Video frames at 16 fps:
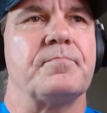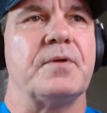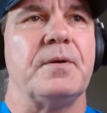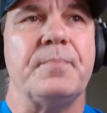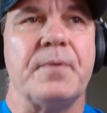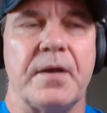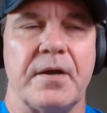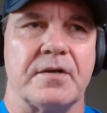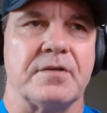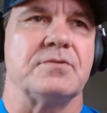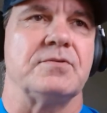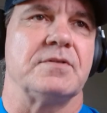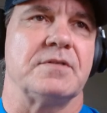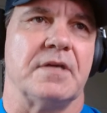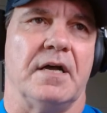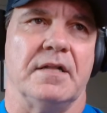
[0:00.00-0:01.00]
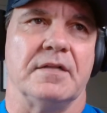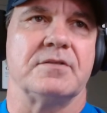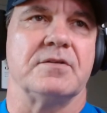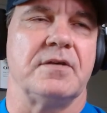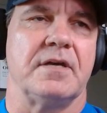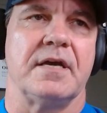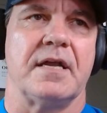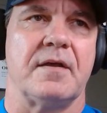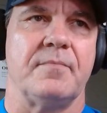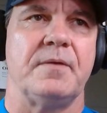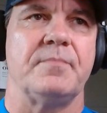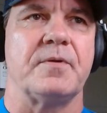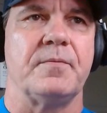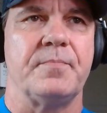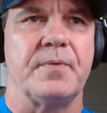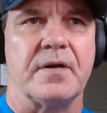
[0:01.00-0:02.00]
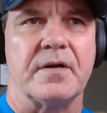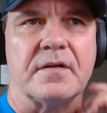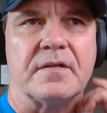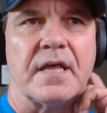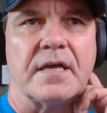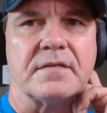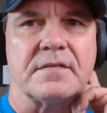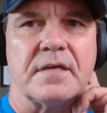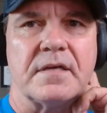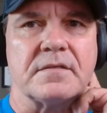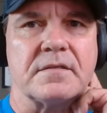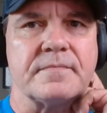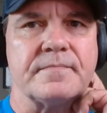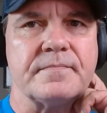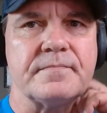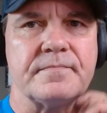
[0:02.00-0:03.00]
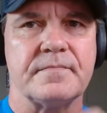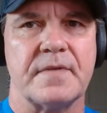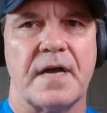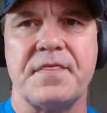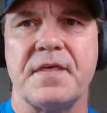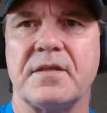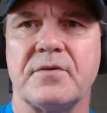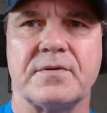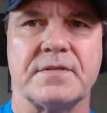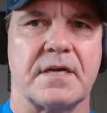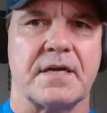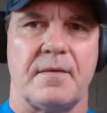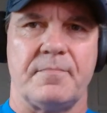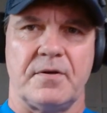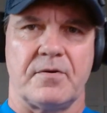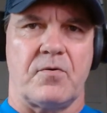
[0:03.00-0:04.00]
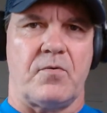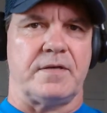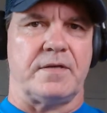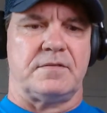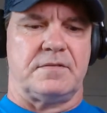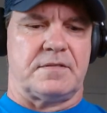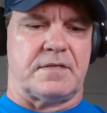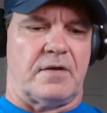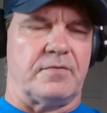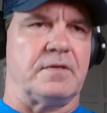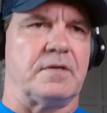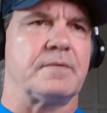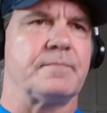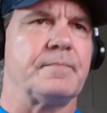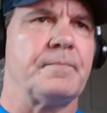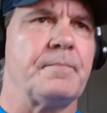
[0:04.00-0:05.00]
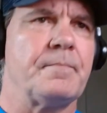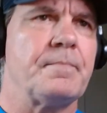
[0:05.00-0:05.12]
prepared to sell. So you got to be prepared in that sense. I think there was a couple of questions out there.